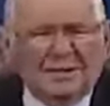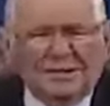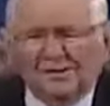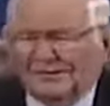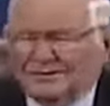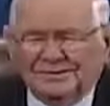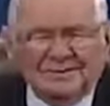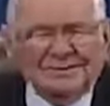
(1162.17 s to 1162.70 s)
He,
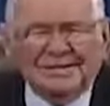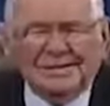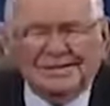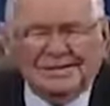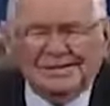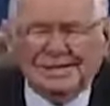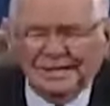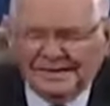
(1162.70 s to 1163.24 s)
hasn't,
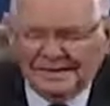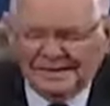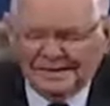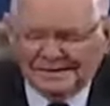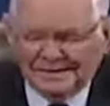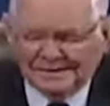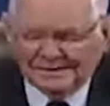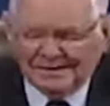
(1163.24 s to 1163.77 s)
he,
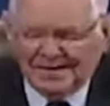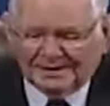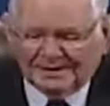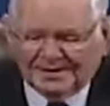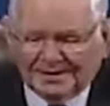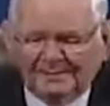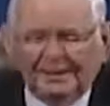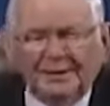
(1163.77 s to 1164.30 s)
he has
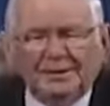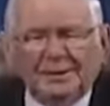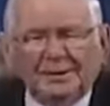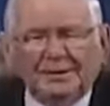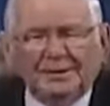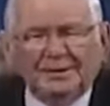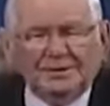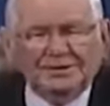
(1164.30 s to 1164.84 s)
not the
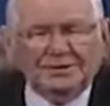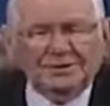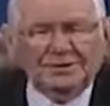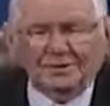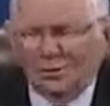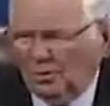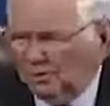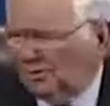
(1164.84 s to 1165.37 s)
ability because
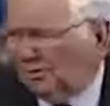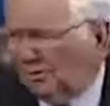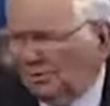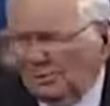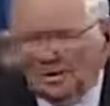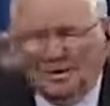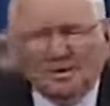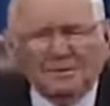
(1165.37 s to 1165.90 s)
he's going to the
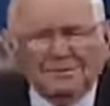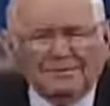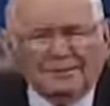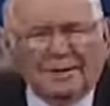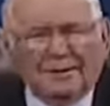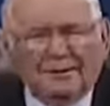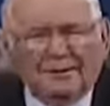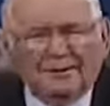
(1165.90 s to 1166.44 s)
pit
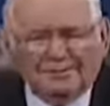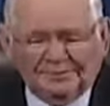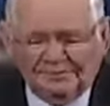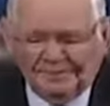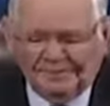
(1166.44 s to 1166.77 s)
himself.